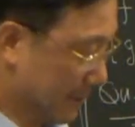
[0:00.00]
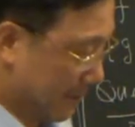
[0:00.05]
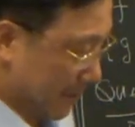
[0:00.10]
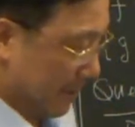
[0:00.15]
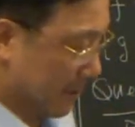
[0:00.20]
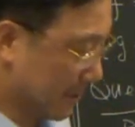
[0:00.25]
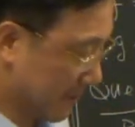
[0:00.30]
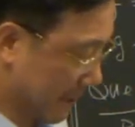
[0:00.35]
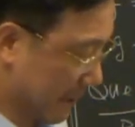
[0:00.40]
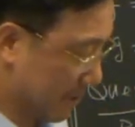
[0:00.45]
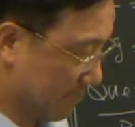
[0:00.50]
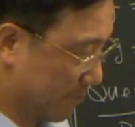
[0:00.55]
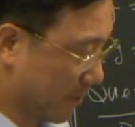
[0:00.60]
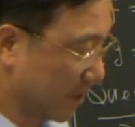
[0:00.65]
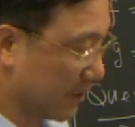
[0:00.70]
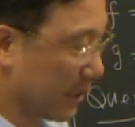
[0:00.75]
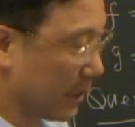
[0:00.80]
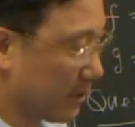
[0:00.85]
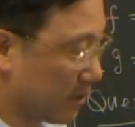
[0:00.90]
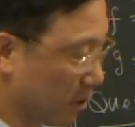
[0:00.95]
Okay,
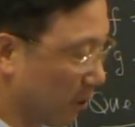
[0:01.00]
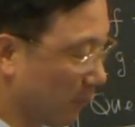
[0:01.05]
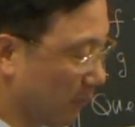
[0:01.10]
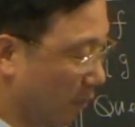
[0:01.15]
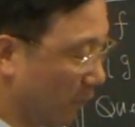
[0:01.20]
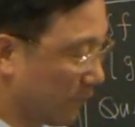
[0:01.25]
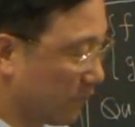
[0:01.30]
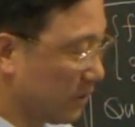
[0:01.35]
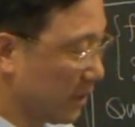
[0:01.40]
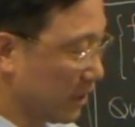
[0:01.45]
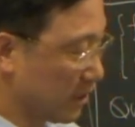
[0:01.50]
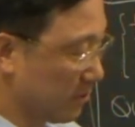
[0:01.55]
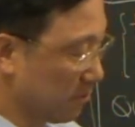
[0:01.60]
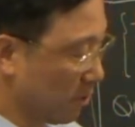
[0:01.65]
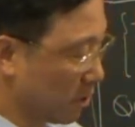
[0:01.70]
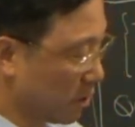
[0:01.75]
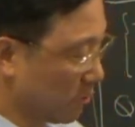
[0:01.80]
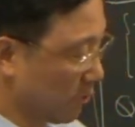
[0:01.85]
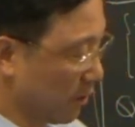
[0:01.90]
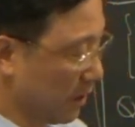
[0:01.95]
that's often that's
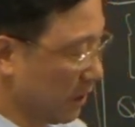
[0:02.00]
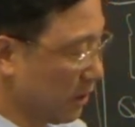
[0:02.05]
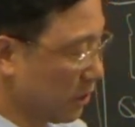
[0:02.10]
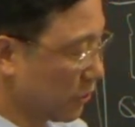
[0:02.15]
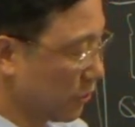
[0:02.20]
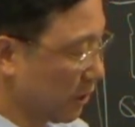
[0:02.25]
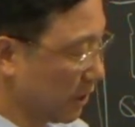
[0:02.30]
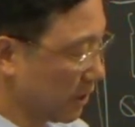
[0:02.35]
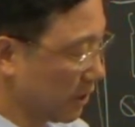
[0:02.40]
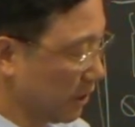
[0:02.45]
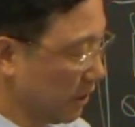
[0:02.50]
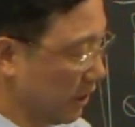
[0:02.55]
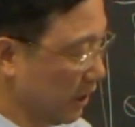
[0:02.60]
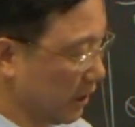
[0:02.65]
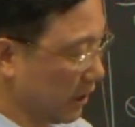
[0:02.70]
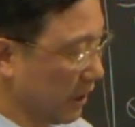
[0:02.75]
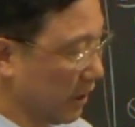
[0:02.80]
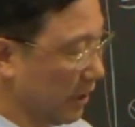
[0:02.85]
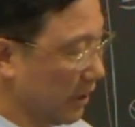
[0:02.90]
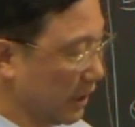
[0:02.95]
much more
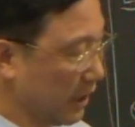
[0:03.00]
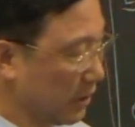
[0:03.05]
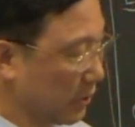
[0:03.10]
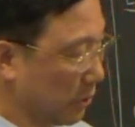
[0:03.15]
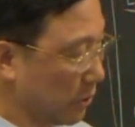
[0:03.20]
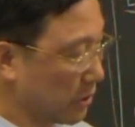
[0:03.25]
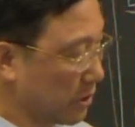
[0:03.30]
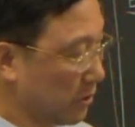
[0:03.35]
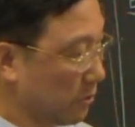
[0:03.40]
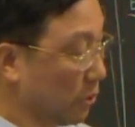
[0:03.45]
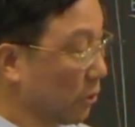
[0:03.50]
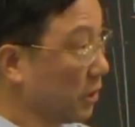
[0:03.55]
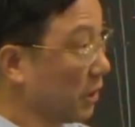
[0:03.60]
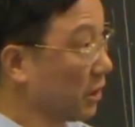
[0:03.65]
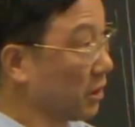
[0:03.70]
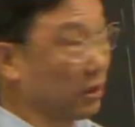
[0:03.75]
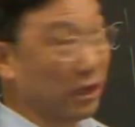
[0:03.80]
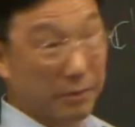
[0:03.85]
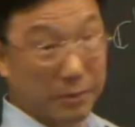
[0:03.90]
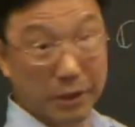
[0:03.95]
interesting, elegant, also more
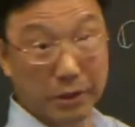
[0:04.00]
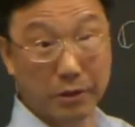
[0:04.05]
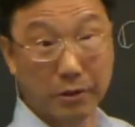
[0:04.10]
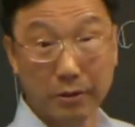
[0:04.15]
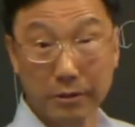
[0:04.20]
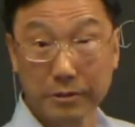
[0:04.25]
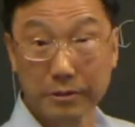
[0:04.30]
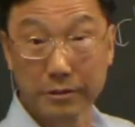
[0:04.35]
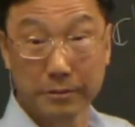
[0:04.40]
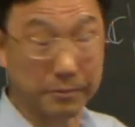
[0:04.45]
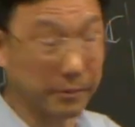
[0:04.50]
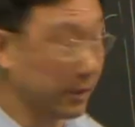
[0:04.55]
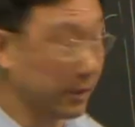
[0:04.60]
economical in some